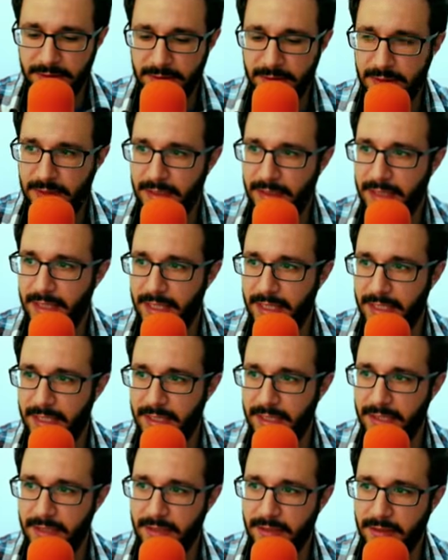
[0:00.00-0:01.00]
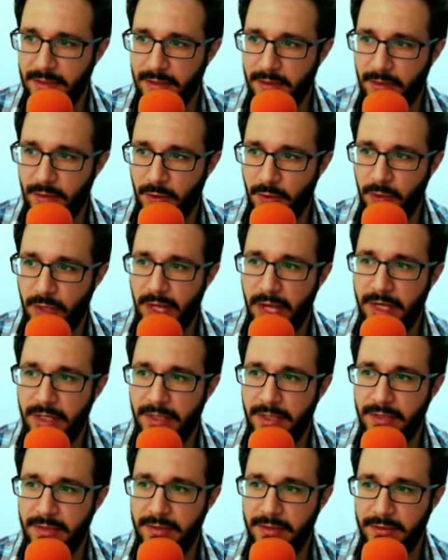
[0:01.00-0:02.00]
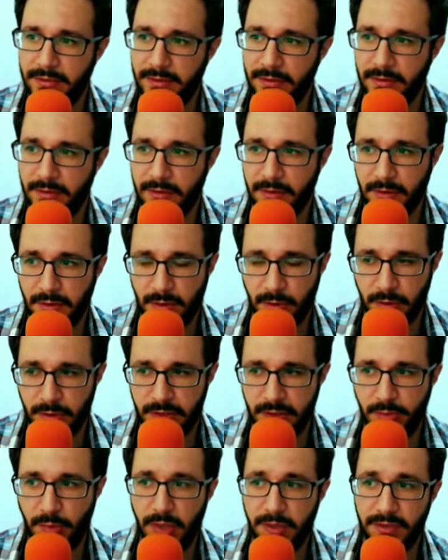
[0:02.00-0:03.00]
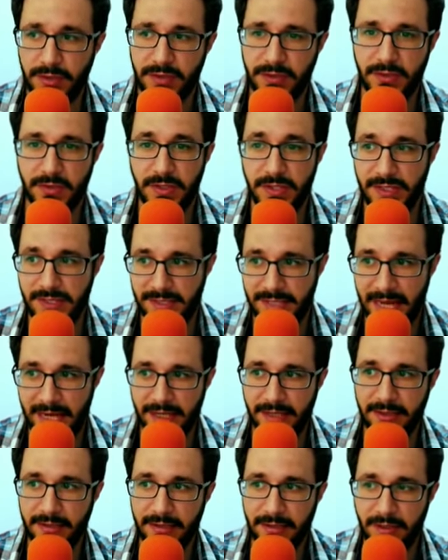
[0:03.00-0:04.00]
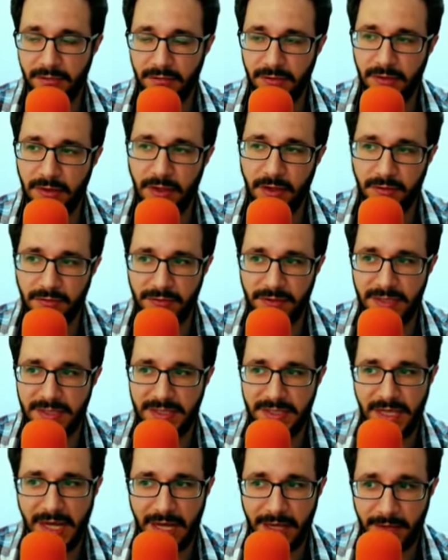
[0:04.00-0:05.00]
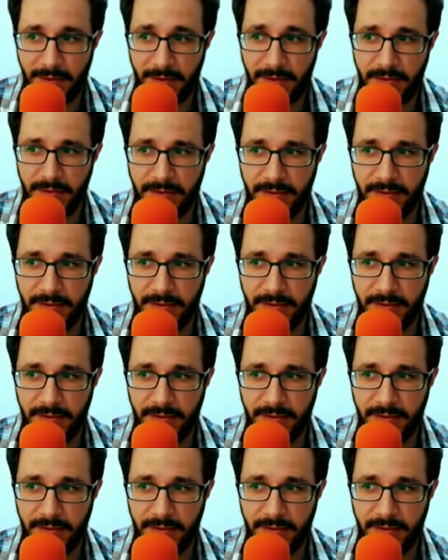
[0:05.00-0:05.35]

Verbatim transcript: that is created corresponding to the second level of desire,